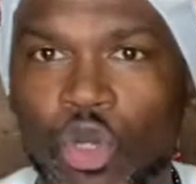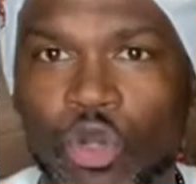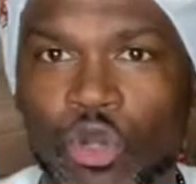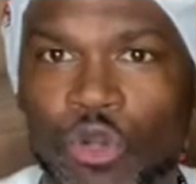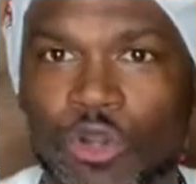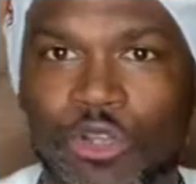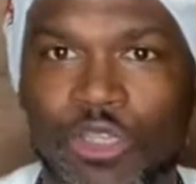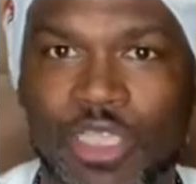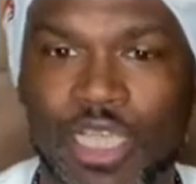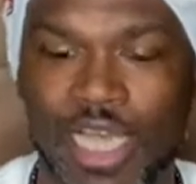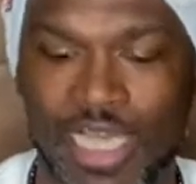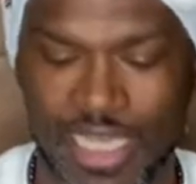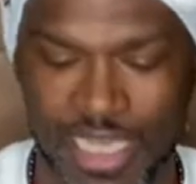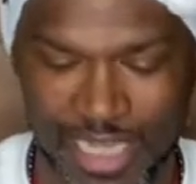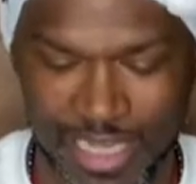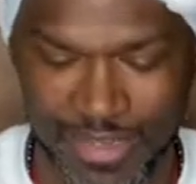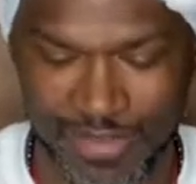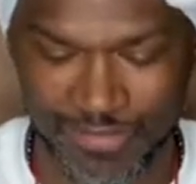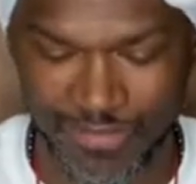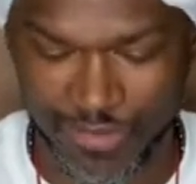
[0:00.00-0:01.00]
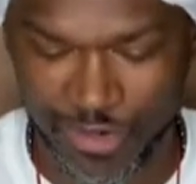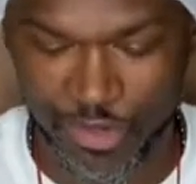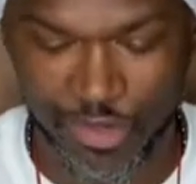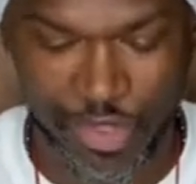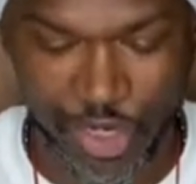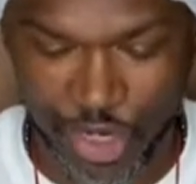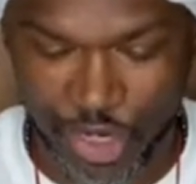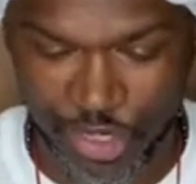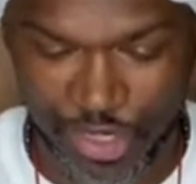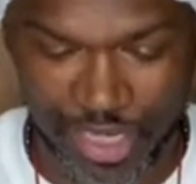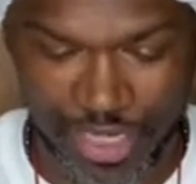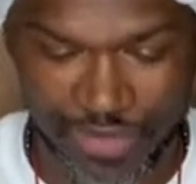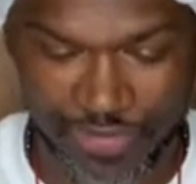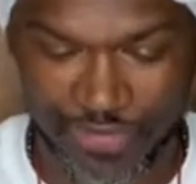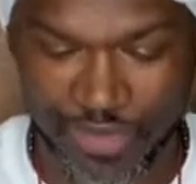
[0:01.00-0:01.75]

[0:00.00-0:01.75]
our second gift, or third gift.